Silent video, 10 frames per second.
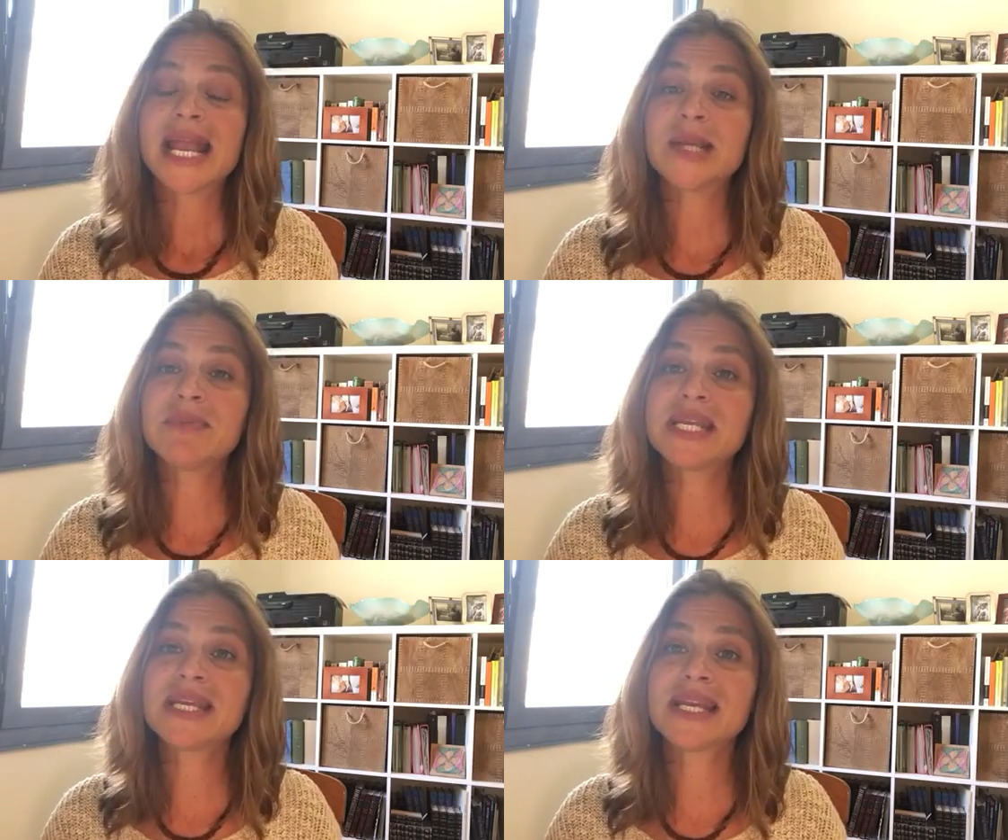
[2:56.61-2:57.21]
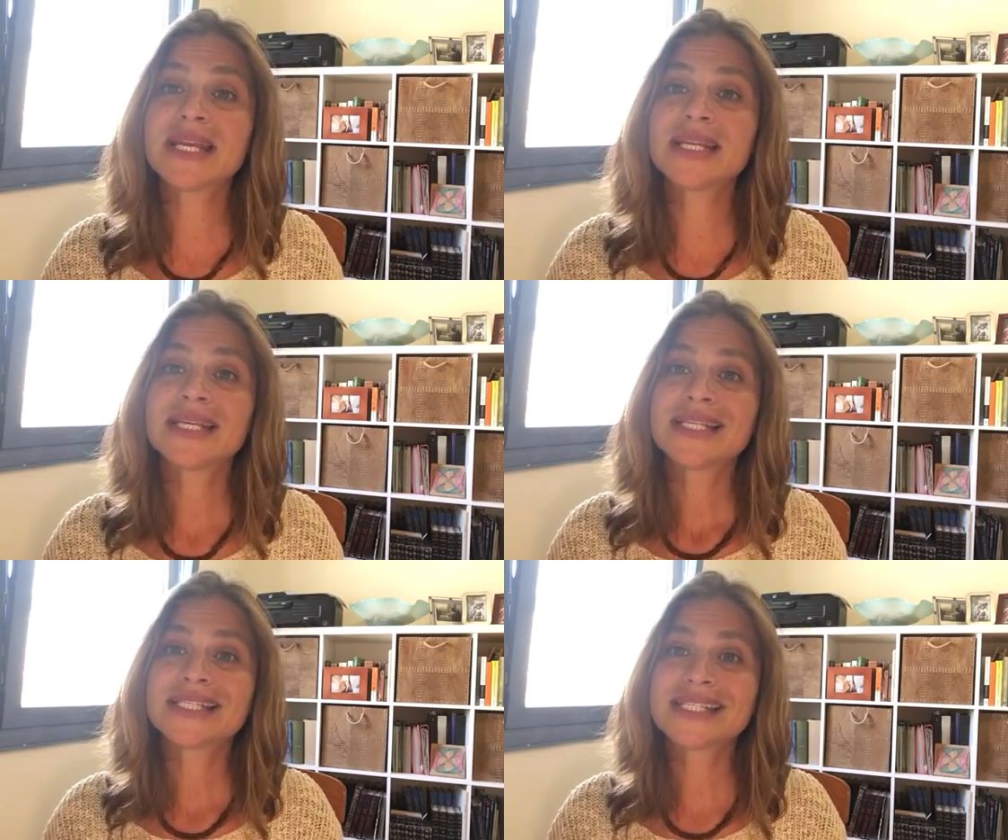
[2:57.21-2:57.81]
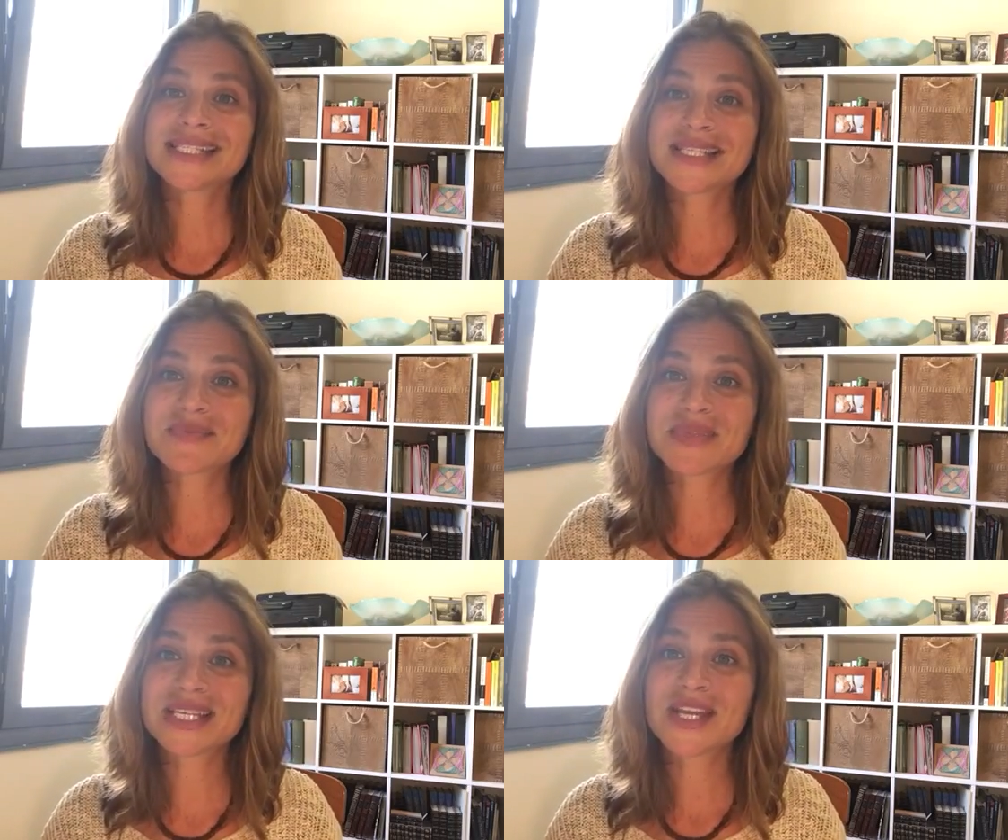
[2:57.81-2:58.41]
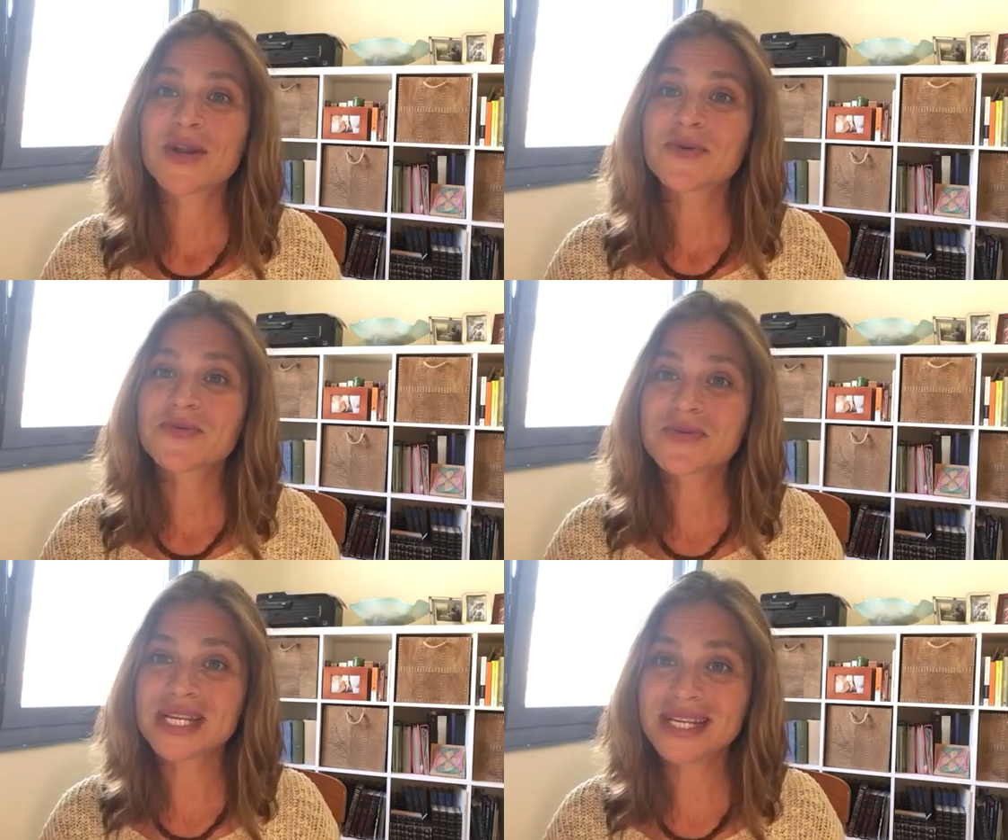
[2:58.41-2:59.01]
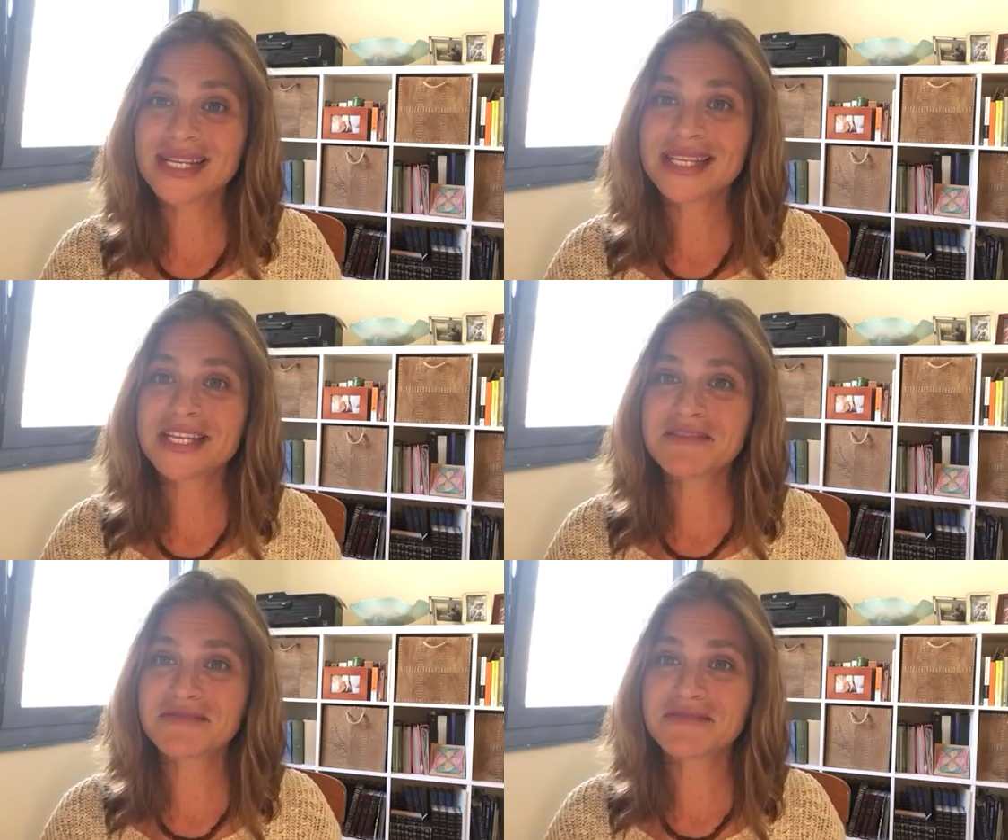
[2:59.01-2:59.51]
and begin to simply read the